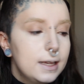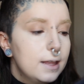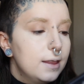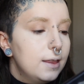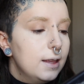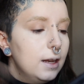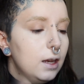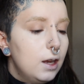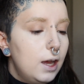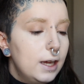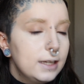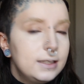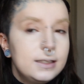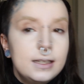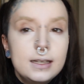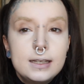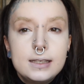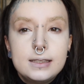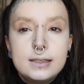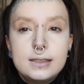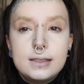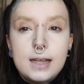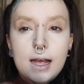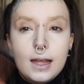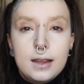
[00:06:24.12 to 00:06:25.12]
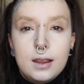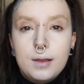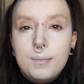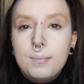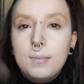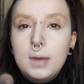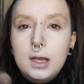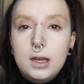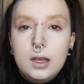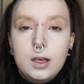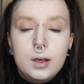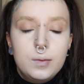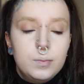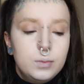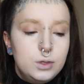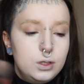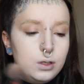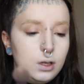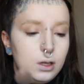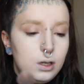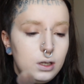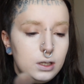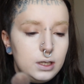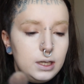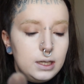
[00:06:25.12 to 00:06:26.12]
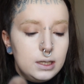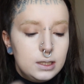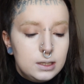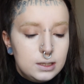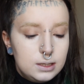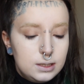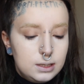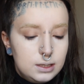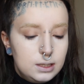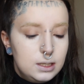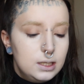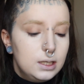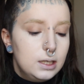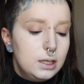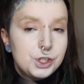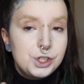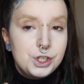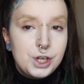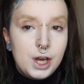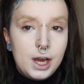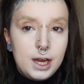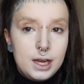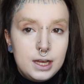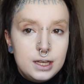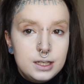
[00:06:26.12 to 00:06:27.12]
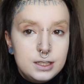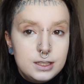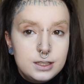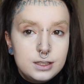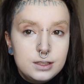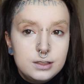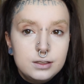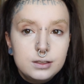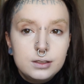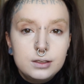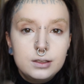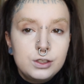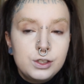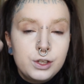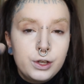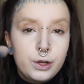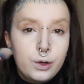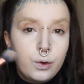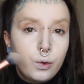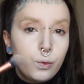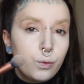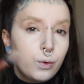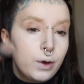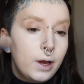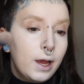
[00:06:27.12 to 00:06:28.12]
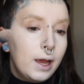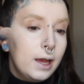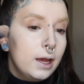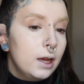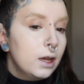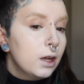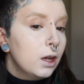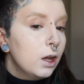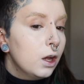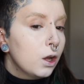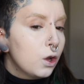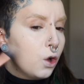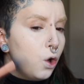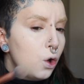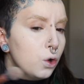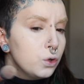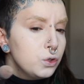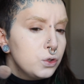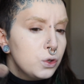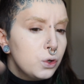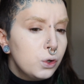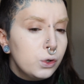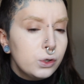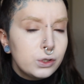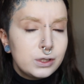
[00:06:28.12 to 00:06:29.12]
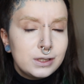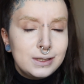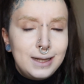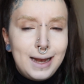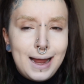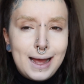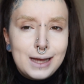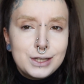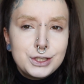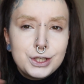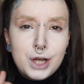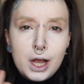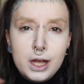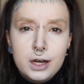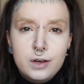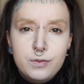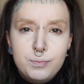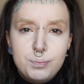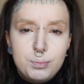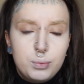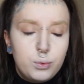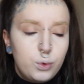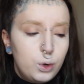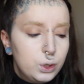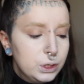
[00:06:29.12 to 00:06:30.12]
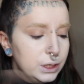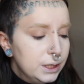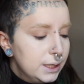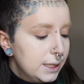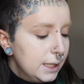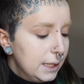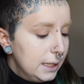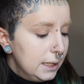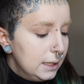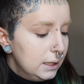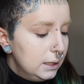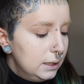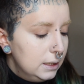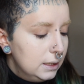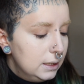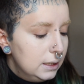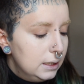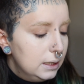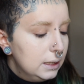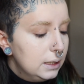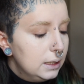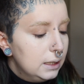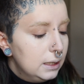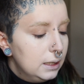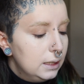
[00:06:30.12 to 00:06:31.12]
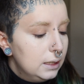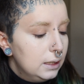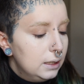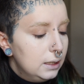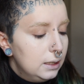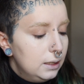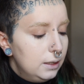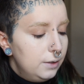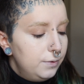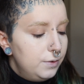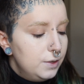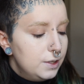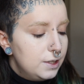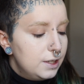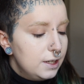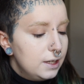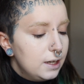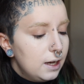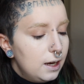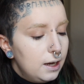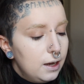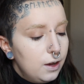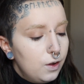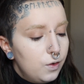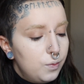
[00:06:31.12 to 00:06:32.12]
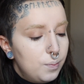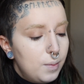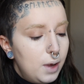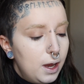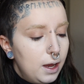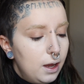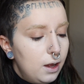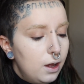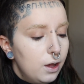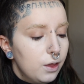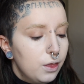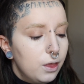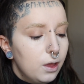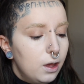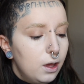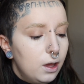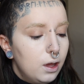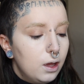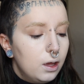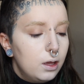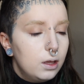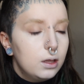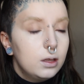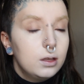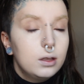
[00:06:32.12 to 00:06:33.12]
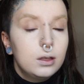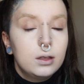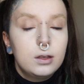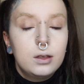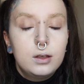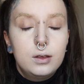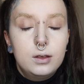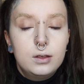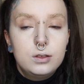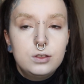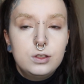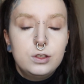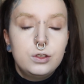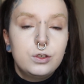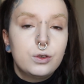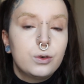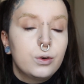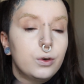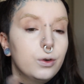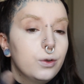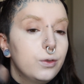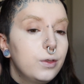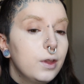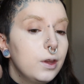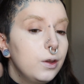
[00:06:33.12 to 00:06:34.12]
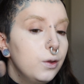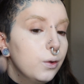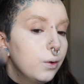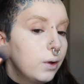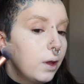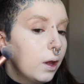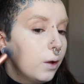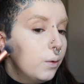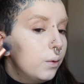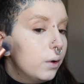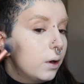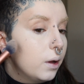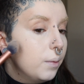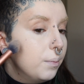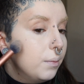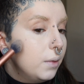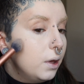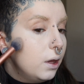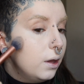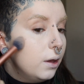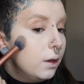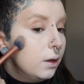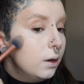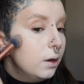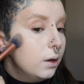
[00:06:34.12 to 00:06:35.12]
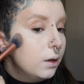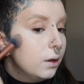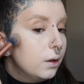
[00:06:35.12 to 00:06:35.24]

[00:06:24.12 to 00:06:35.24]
the lightest and the medium darkest shades to create contour slash kind of bronzing. If you've seen any of my other tutorials, then you'll get what I mean.